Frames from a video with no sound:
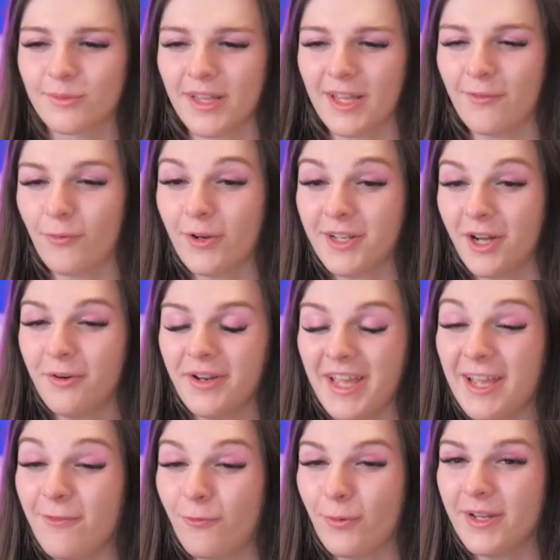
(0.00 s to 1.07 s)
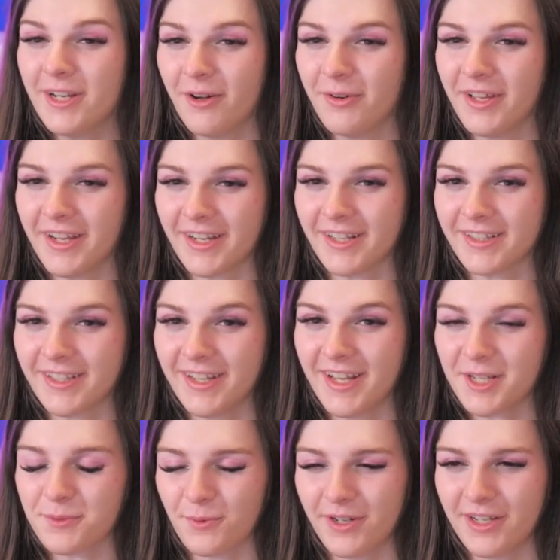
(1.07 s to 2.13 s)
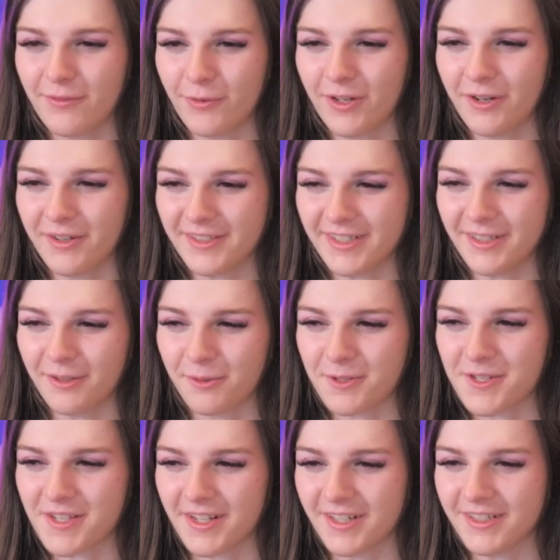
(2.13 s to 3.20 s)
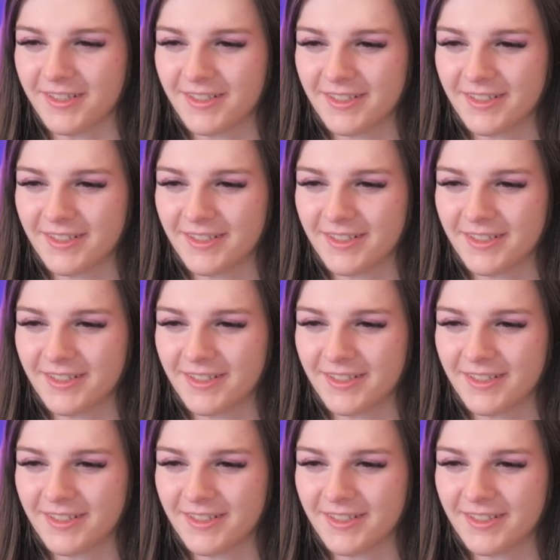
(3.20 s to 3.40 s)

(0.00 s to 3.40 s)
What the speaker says: If we don't hit it, the next one, if we don't hit it, I'll reset it.